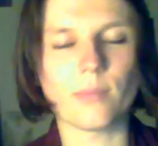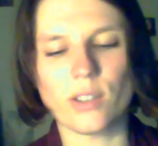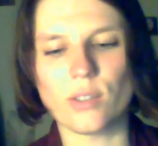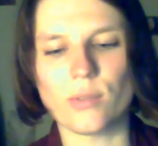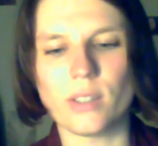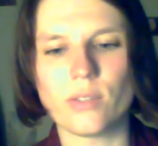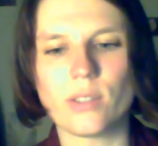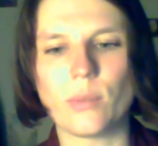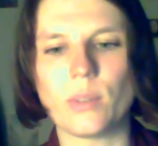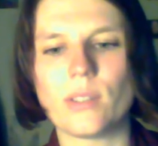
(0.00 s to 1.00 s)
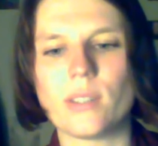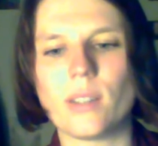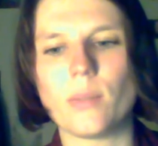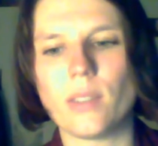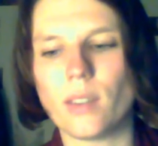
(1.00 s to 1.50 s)
actually really interesting what you
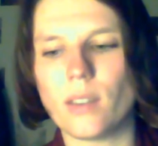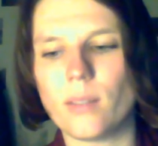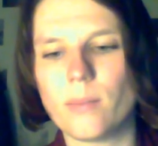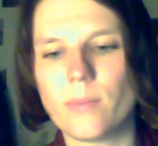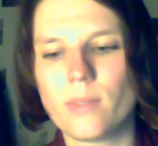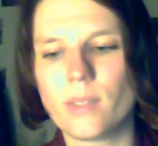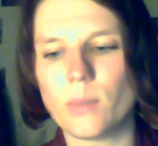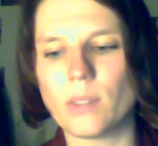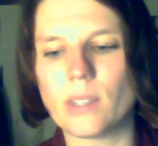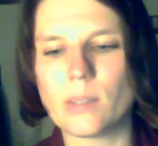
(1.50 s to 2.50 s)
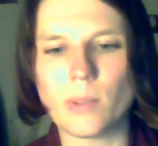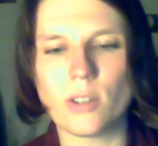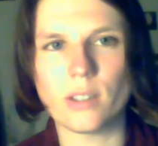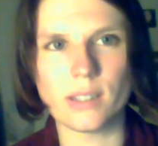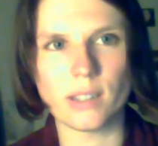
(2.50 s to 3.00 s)
said with the
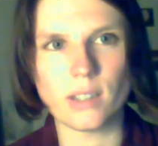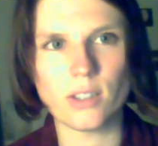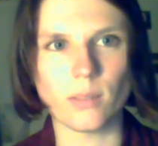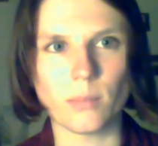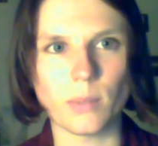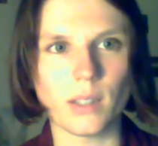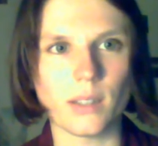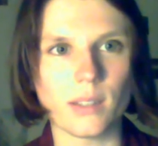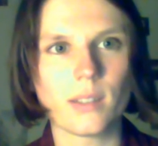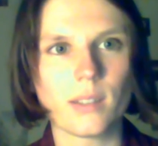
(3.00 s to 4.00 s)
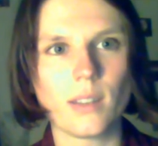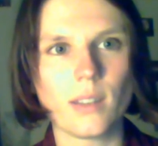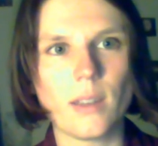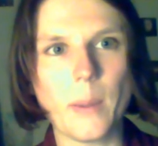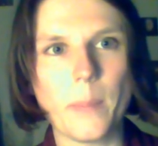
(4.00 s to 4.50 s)
specialization, because
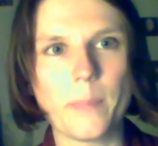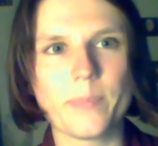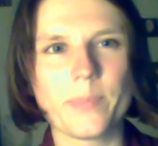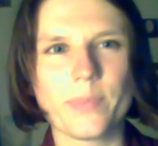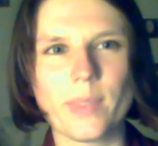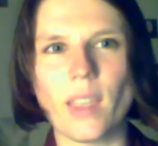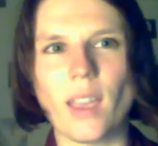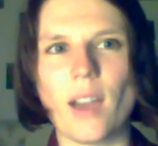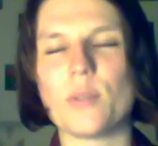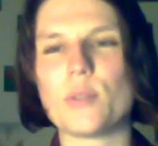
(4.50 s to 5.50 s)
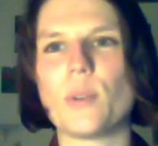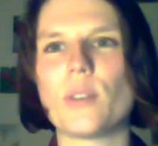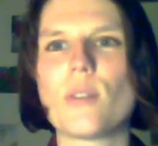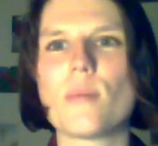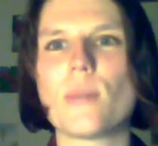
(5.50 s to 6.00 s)
I was
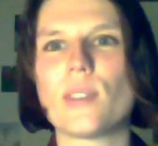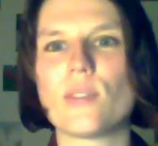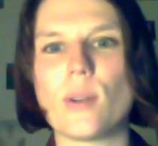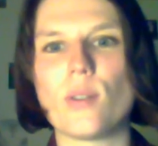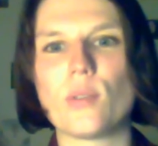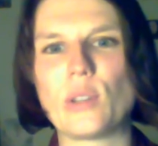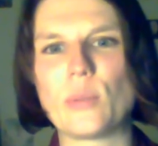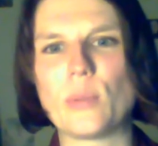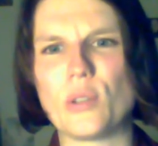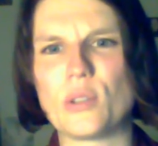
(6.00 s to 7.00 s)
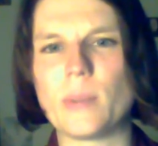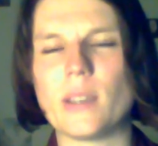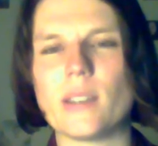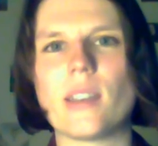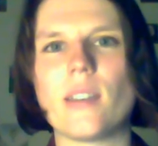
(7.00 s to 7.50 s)
wondering about this from my own experience,
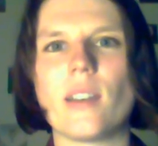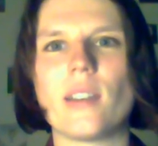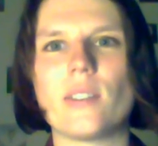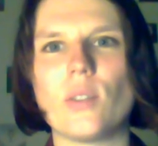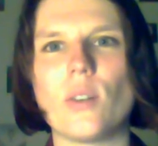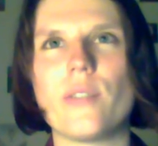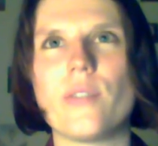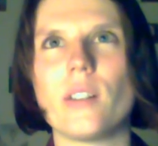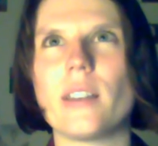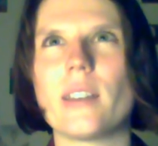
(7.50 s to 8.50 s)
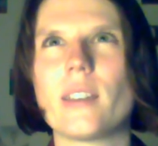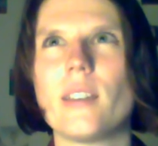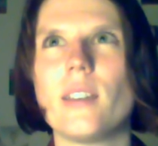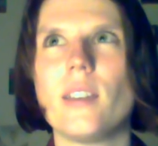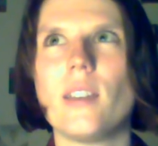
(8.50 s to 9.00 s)
because I don't know, I feel like
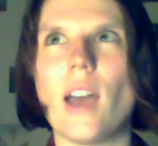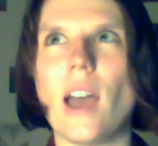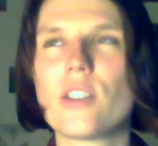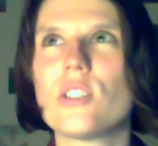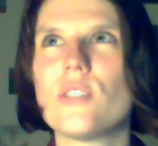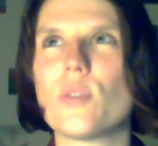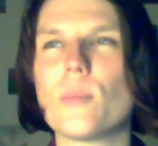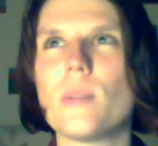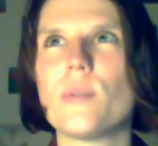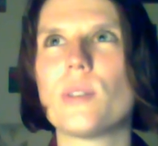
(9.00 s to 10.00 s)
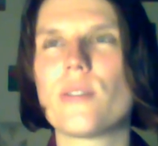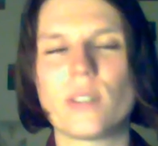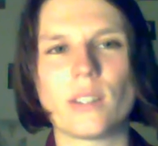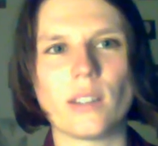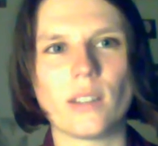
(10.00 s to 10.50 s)
actually for me, what I
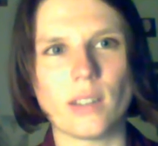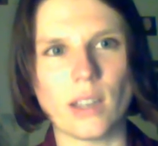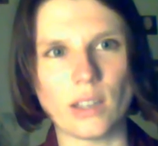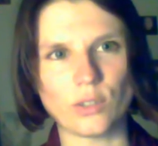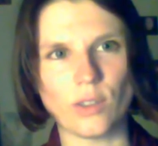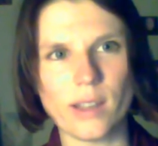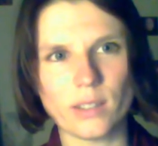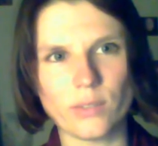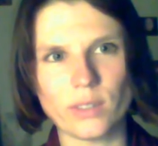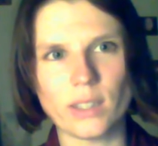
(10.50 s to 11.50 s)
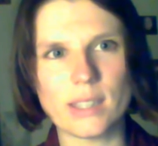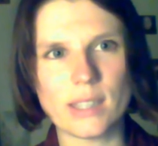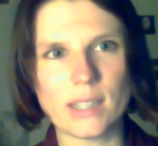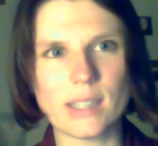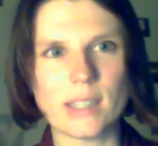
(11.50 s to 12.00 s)
find attractive in that
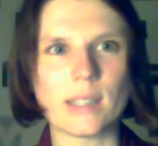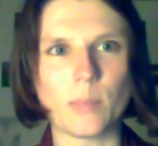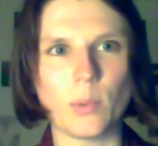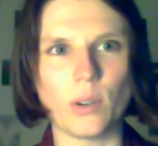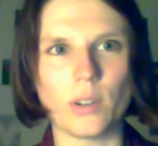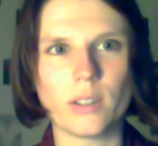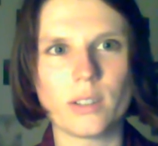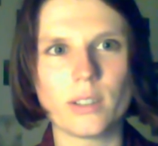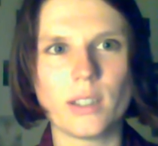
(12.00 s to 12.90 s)
sense, it's more,